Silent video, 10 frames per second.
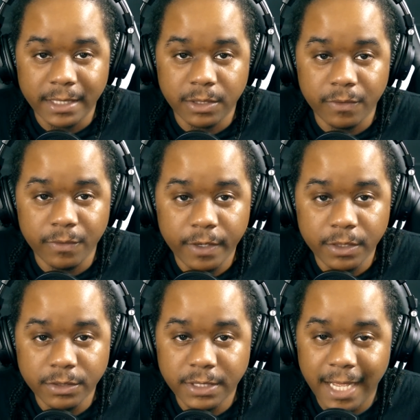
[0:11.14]
so
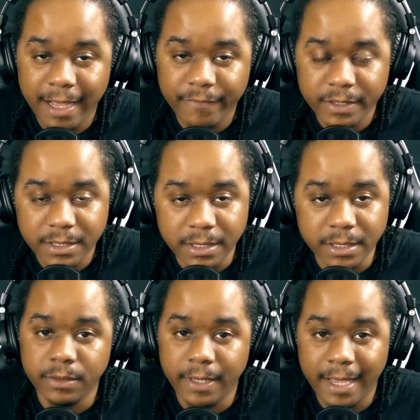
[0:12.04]
first, obviously,
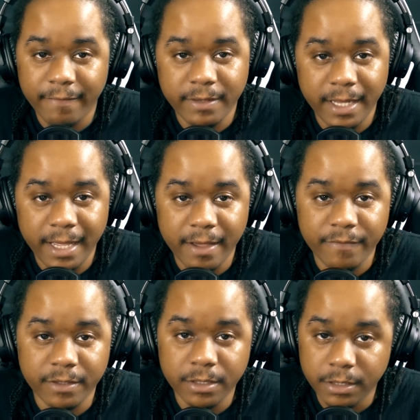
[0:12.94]
you have to have
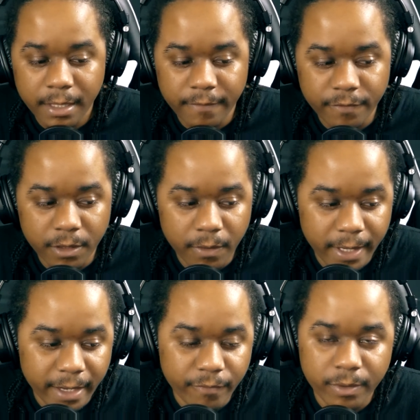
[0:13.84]
a hook. If you don't
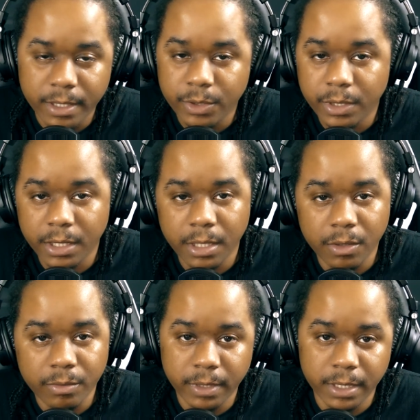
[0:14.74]
have one, you can
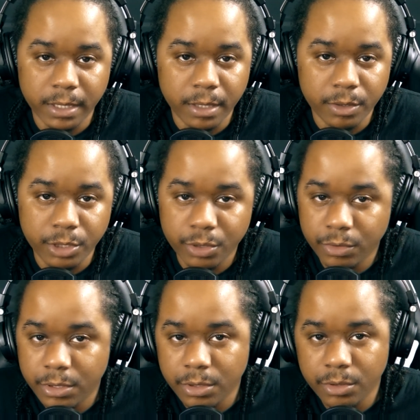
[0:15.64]
go on
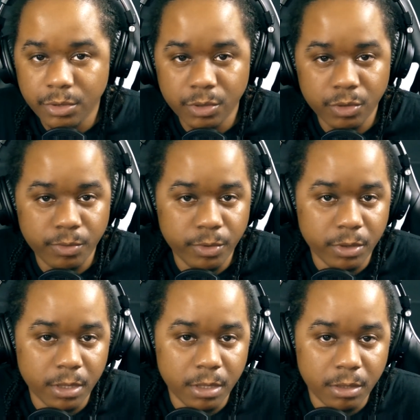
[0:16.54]
YouTube, you
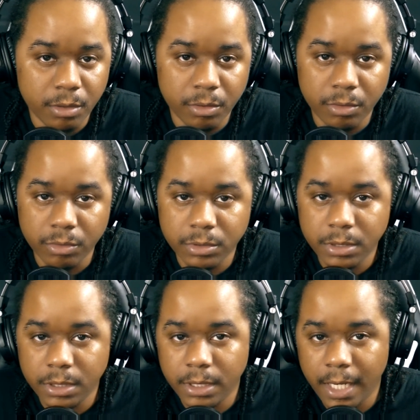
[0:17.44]
can go to
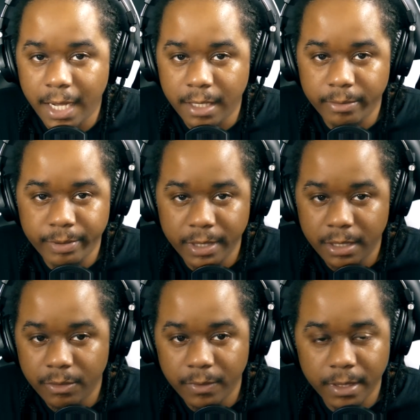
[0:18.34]

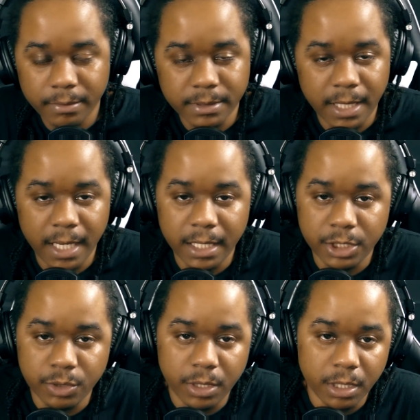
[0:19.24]
acapella websites,
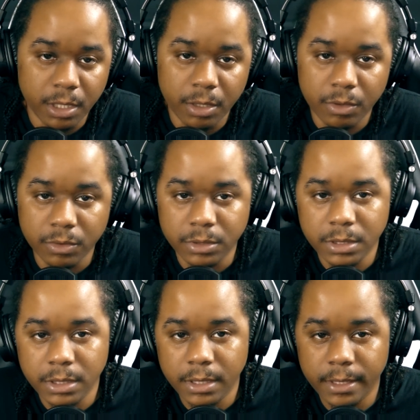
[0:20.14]
you can go to
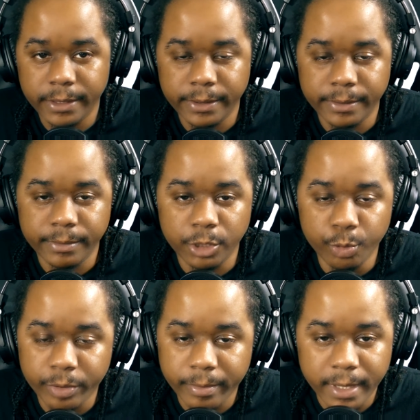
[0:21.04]

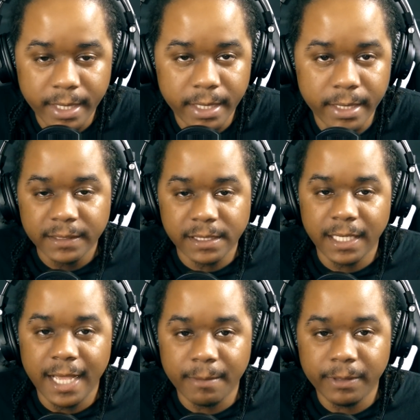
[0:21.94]
Looperman. There's a
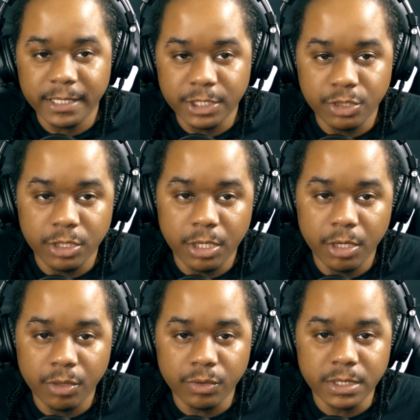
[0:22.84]
lot of places you can
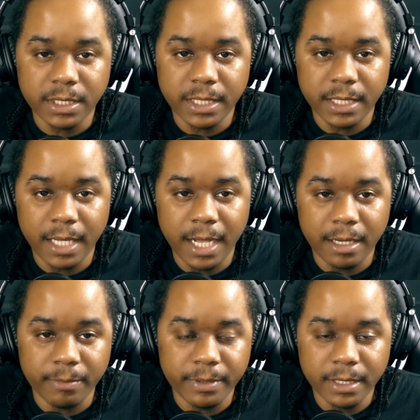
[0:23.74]
go to get
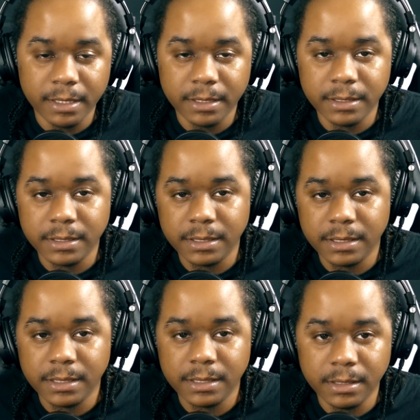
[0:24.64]

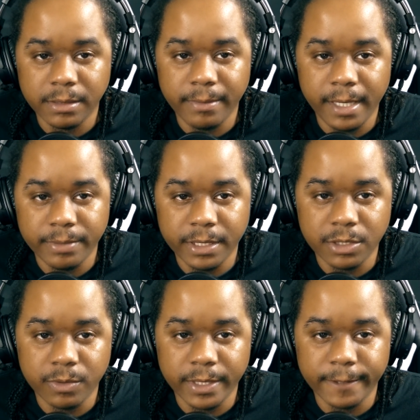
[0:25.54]
acapellas to make
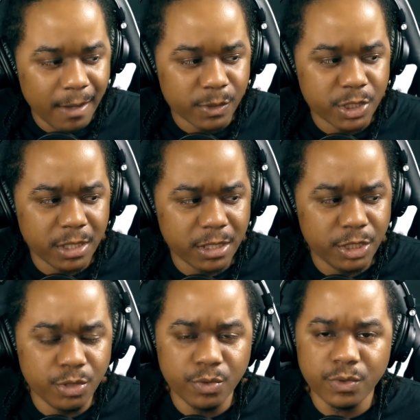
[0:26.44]
beats with. I was gonna
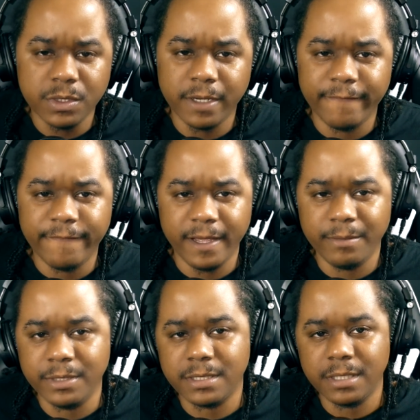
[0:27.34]
use a
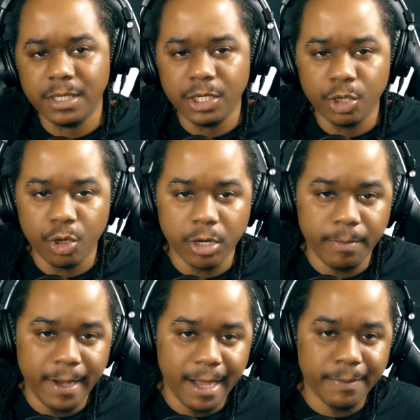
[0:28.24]
famous song or a
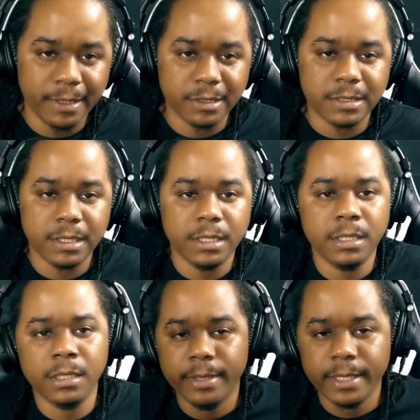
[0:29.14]
popular
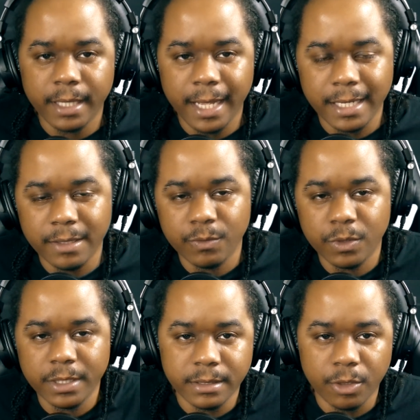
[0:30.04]
song, but I didn't
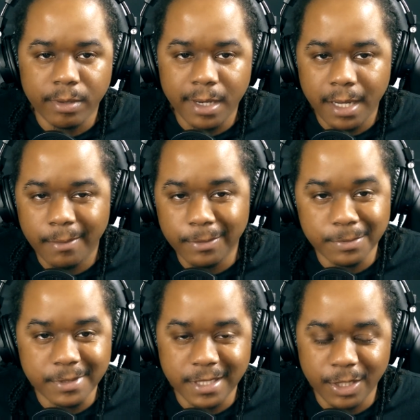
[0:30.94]
want no
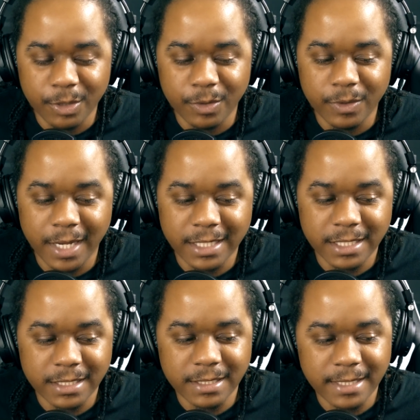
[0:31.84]
problems, so I
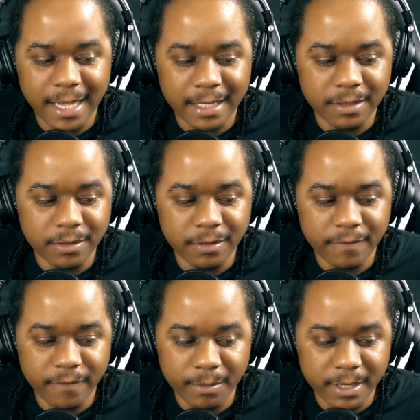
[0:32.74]
just got a hook
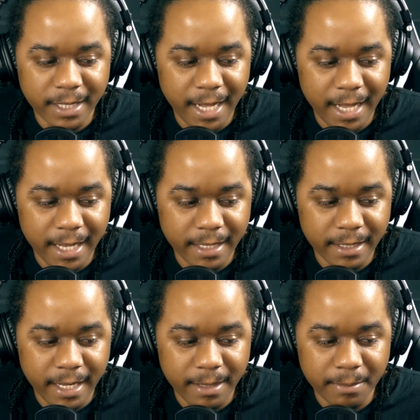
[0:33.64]
from a guy
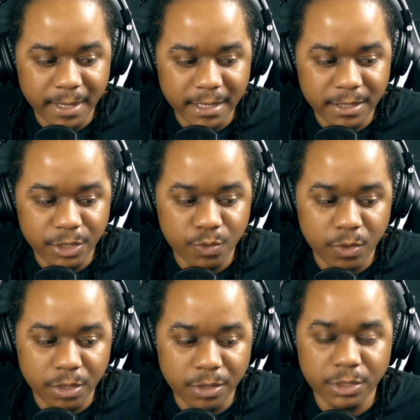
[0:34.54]
named Mansas
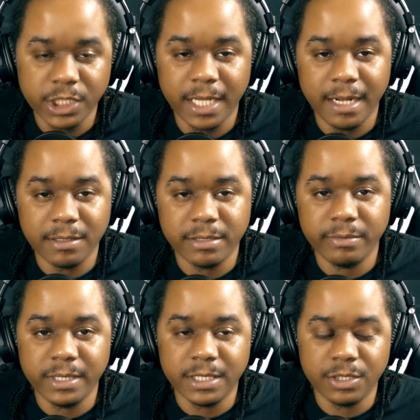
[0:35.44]
World. Shout out to
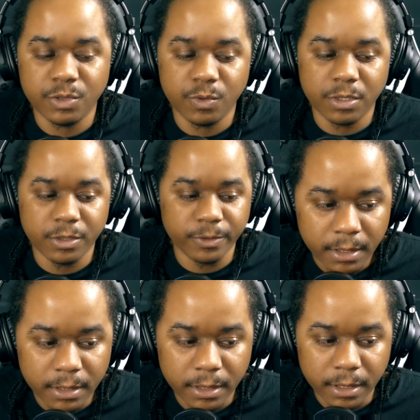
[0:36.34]
Mansas World.
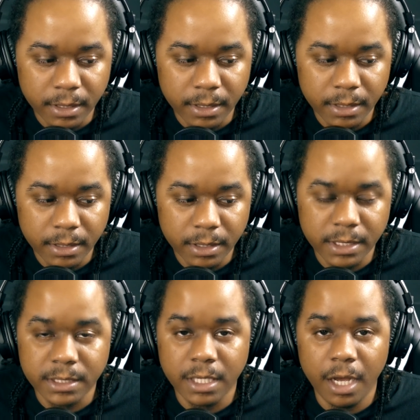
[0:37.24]
The hook
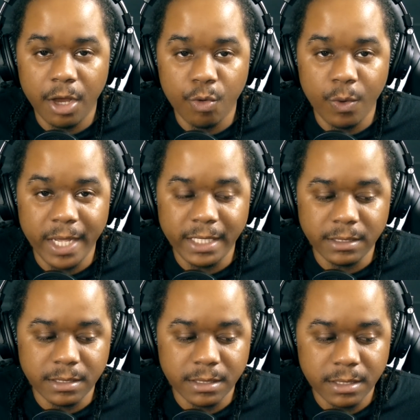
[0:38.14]
is called
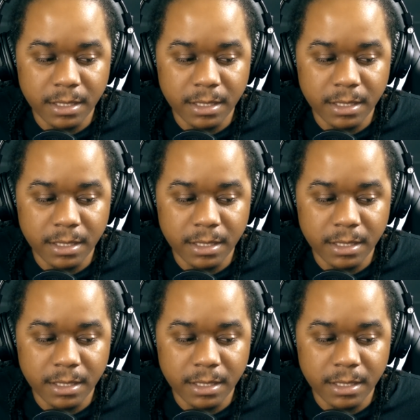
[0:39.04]
Wait.